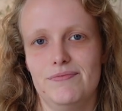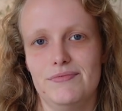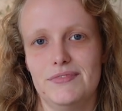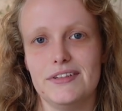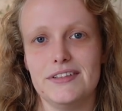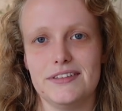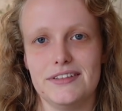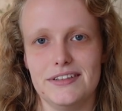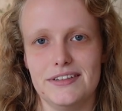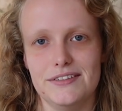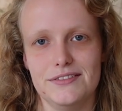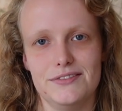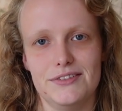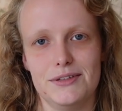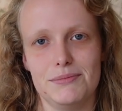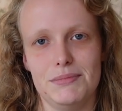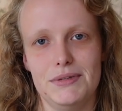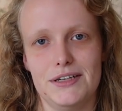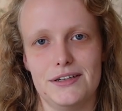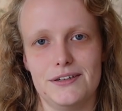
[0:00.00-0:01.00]
this didn't
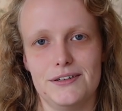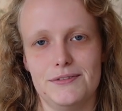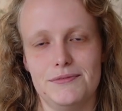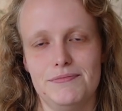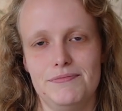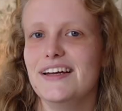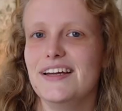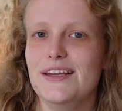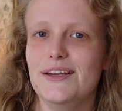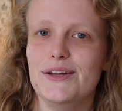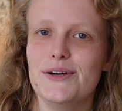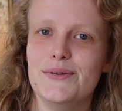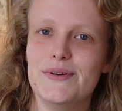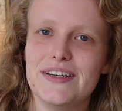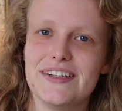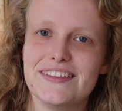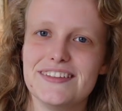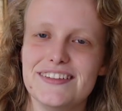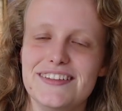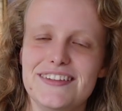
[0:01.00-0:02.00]
fit me at all. And you know
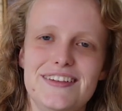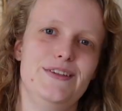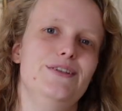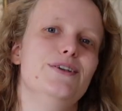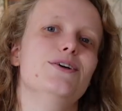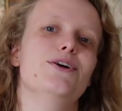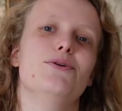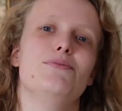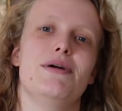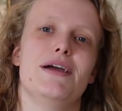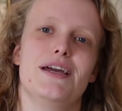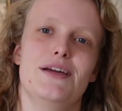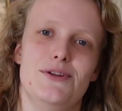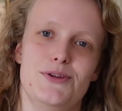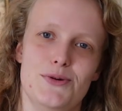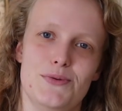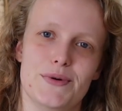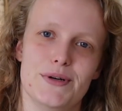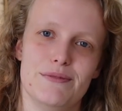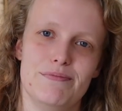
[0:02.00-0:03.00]
what? You can make a
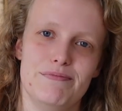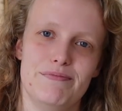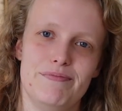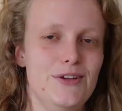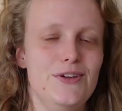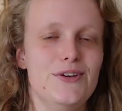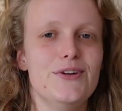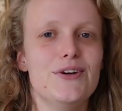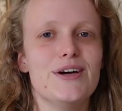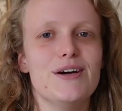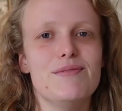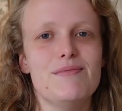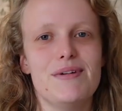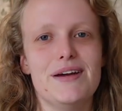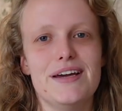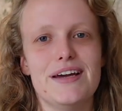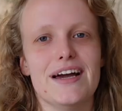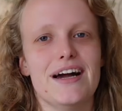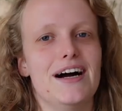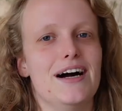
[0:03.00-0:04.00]
new one. You can
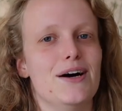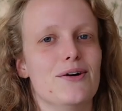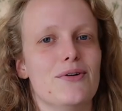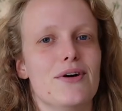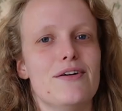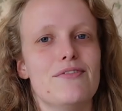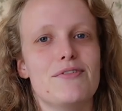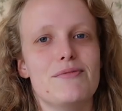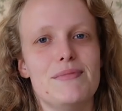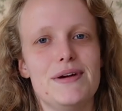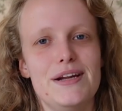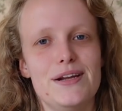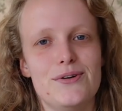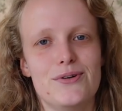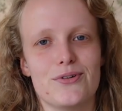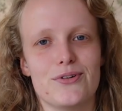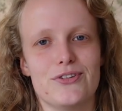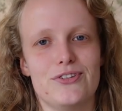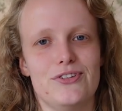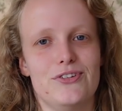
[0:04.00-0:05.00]
make however many
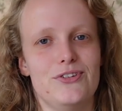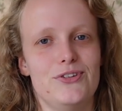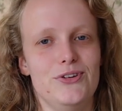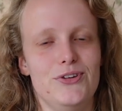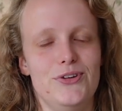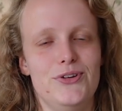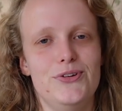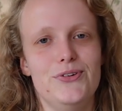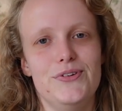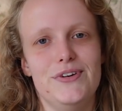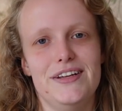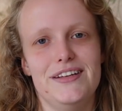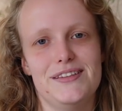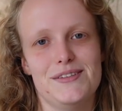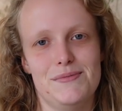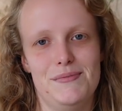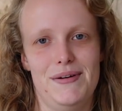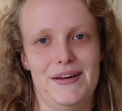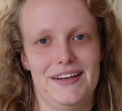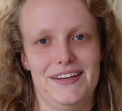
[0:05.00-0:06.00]
corsets you need
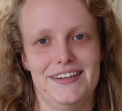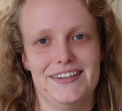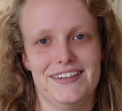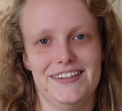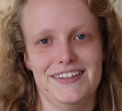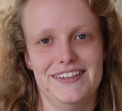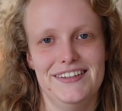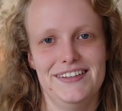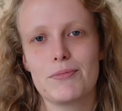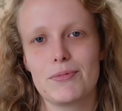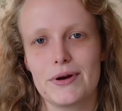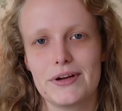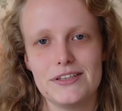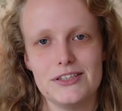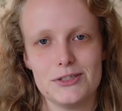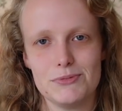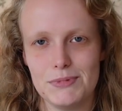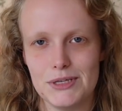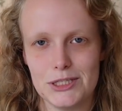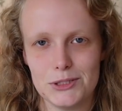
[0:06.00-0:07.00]
to make.
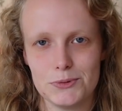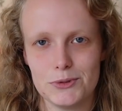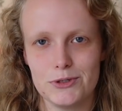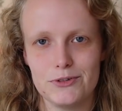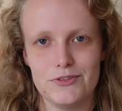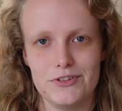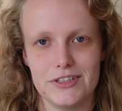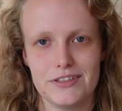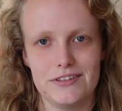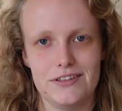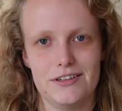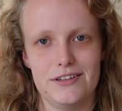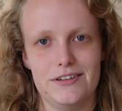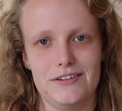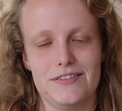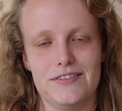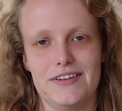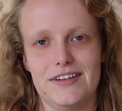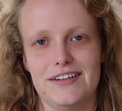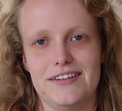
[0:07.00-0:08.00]
Practice makes perfect and
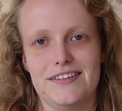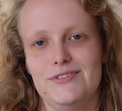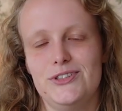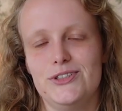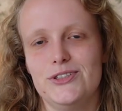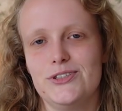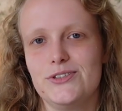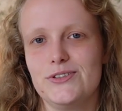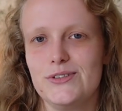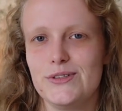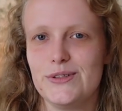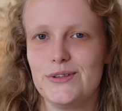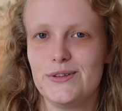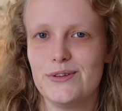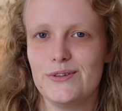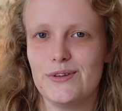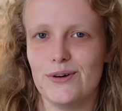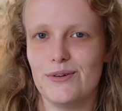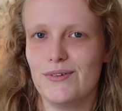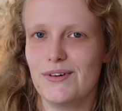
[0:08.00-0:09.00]
all of that. Just
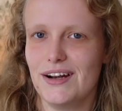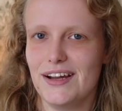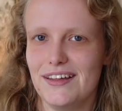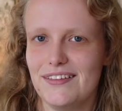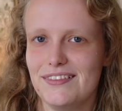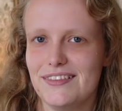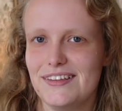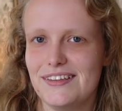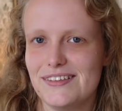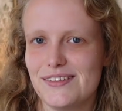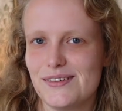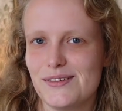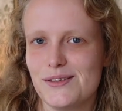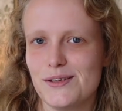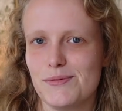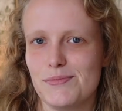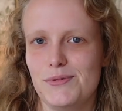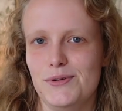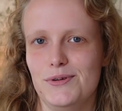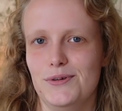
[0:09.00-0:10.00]
don't let this
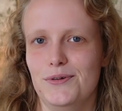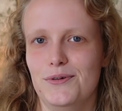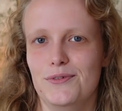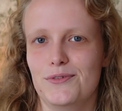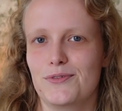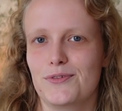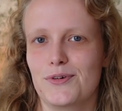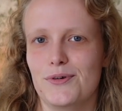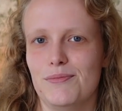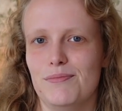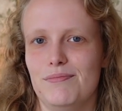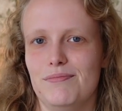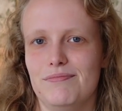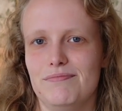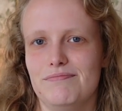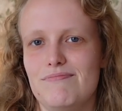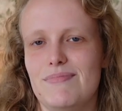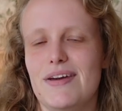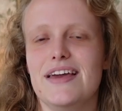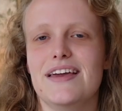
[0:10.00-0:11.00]
stop you from
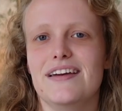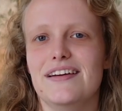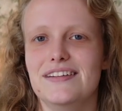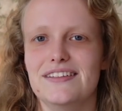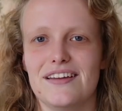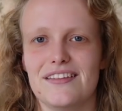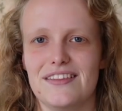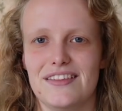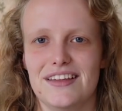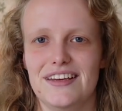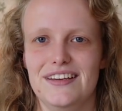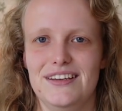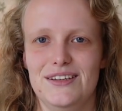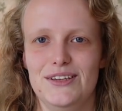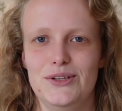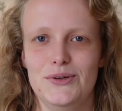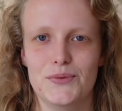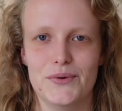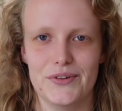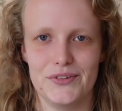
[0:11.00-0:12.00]
making the thing
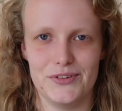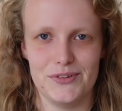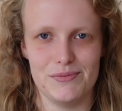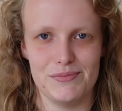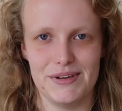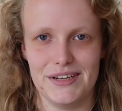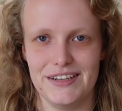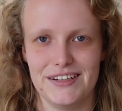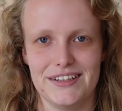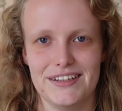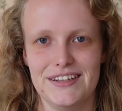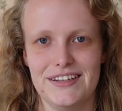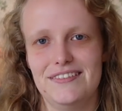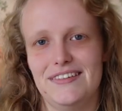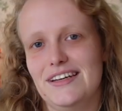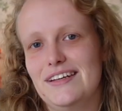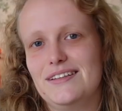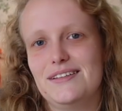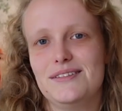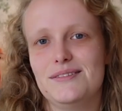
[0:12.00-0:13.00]
you want to make
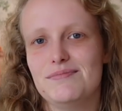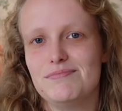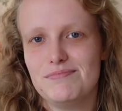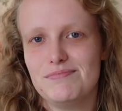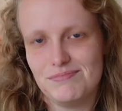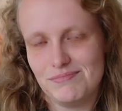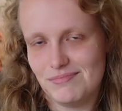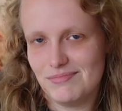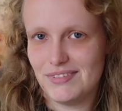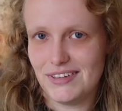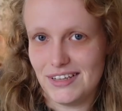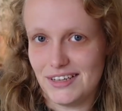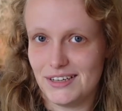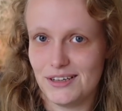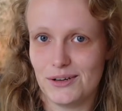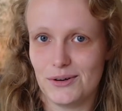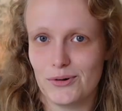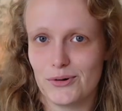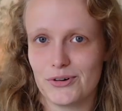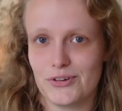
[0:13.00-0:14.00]
that
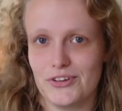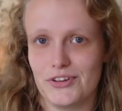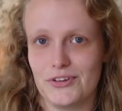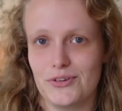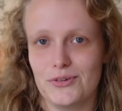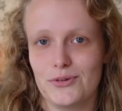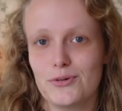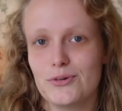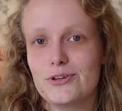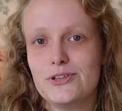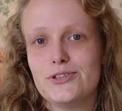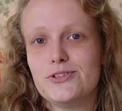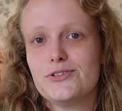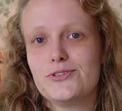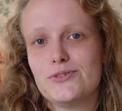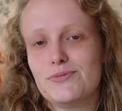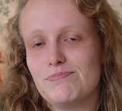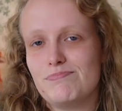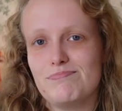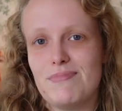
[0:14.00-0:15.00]
needed a corset. Or
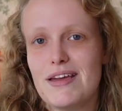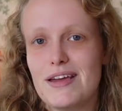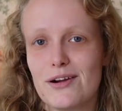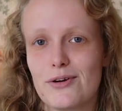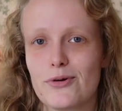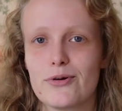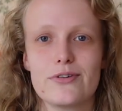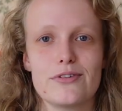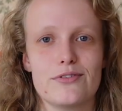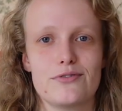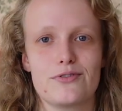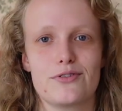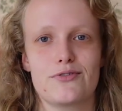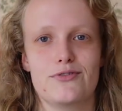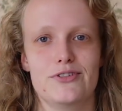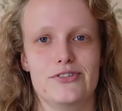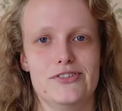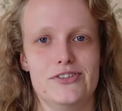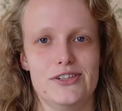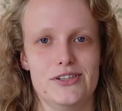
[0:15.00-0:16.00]
just make a corset for
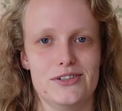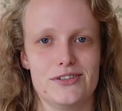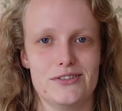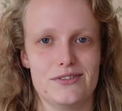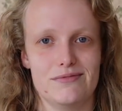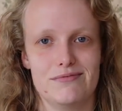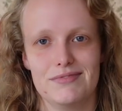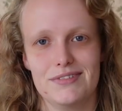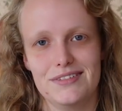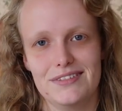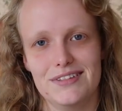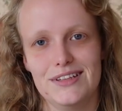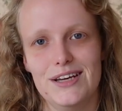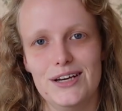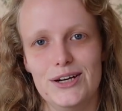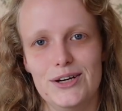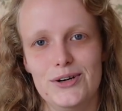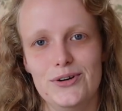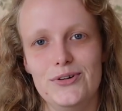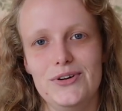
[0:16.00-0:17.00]
funsies.
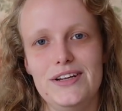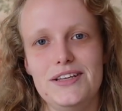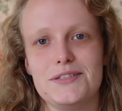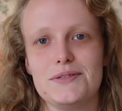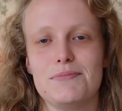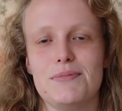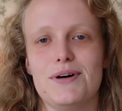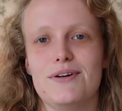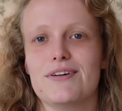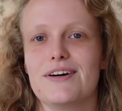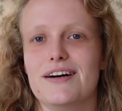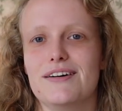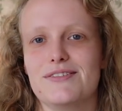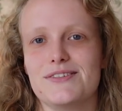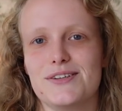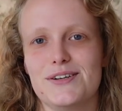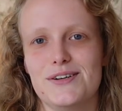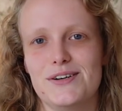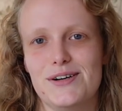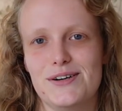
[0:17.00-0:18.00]
Who needs a ball gown
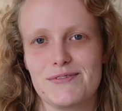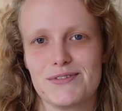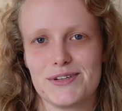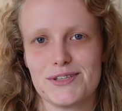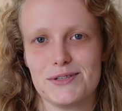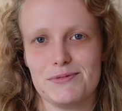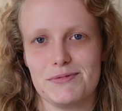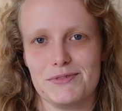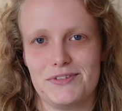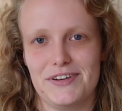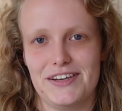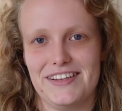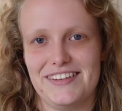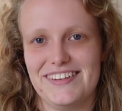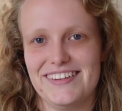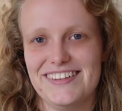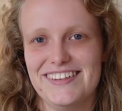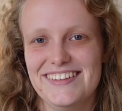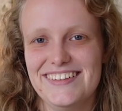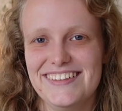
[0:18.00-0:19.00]
to go over top of
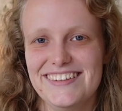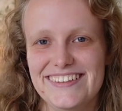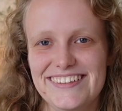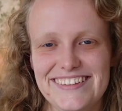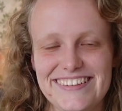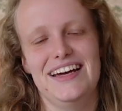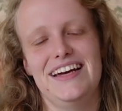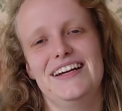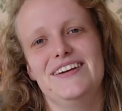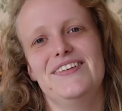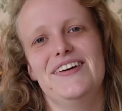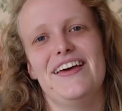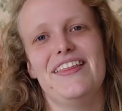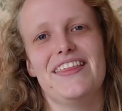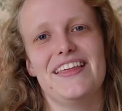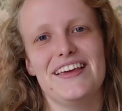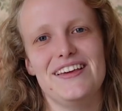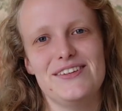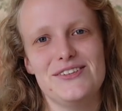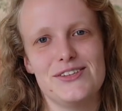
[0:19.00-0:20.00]
it? Anyway,
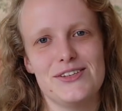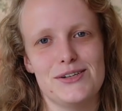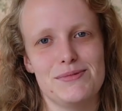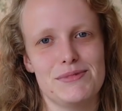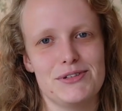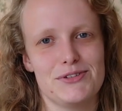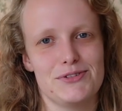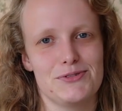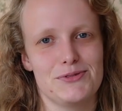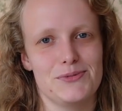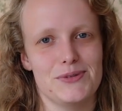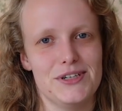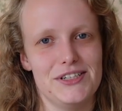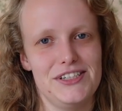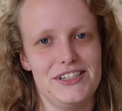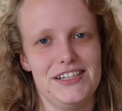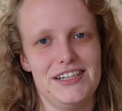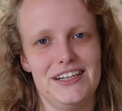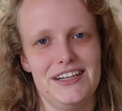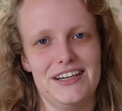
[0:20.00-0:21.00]
thank you so much for
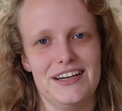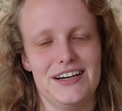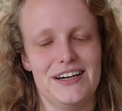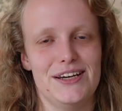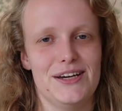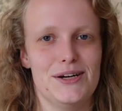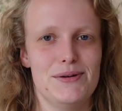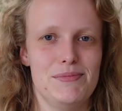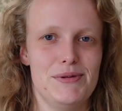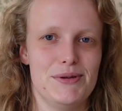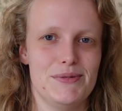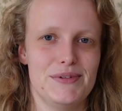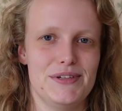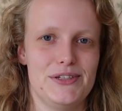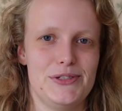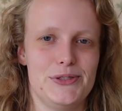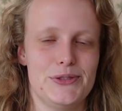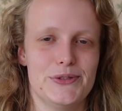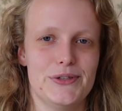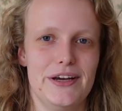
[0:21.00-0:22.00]
watching. I hope you
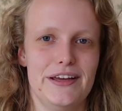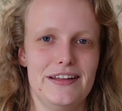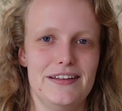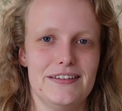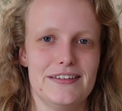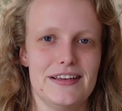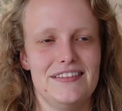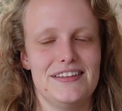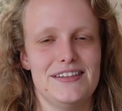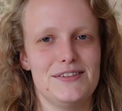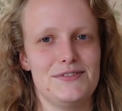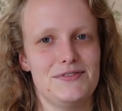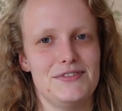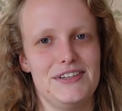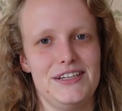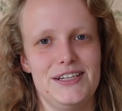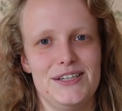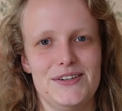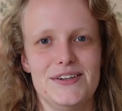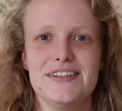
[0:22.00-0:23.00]
enjoyed. This
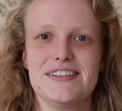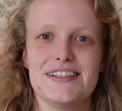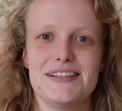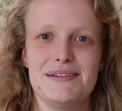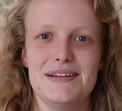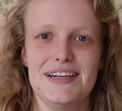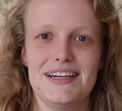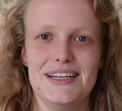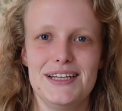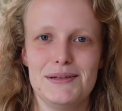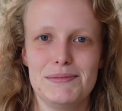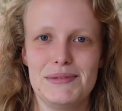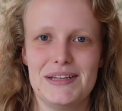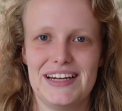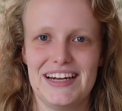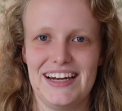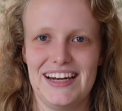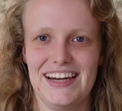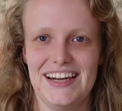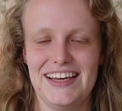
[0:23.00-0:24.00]
video is a little
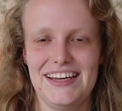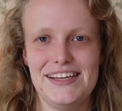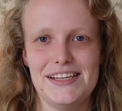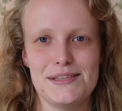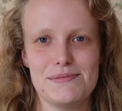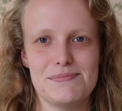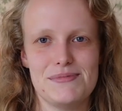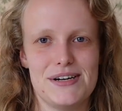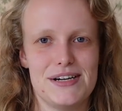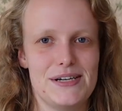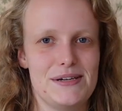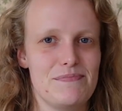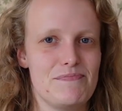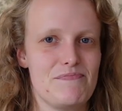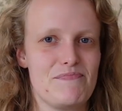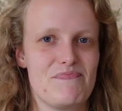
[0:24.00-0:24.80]
bit late. My